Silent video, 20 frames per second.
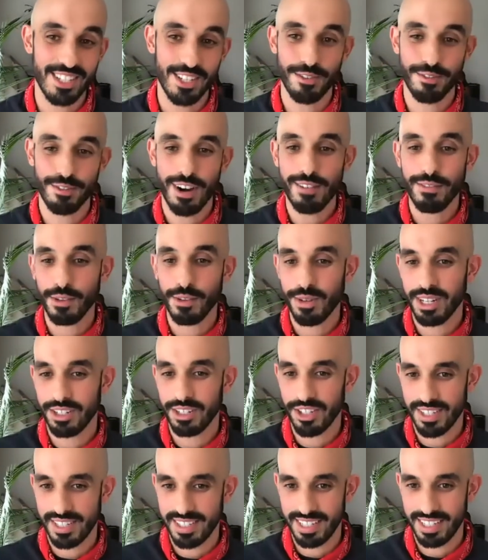So for everyone,
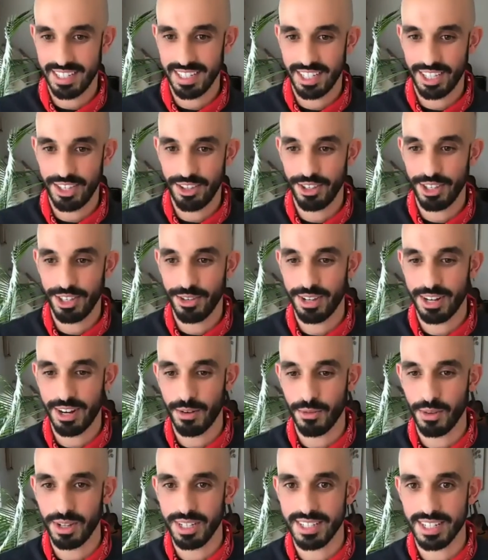just to cue you in
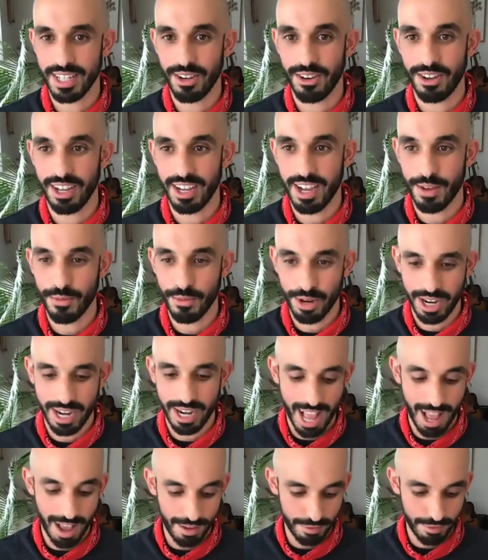on what's going on, we're going
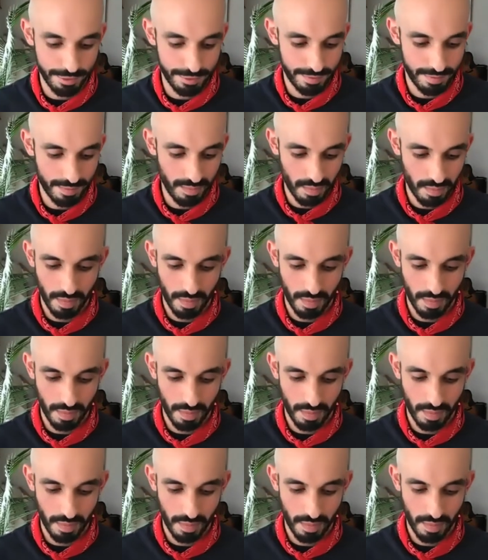to have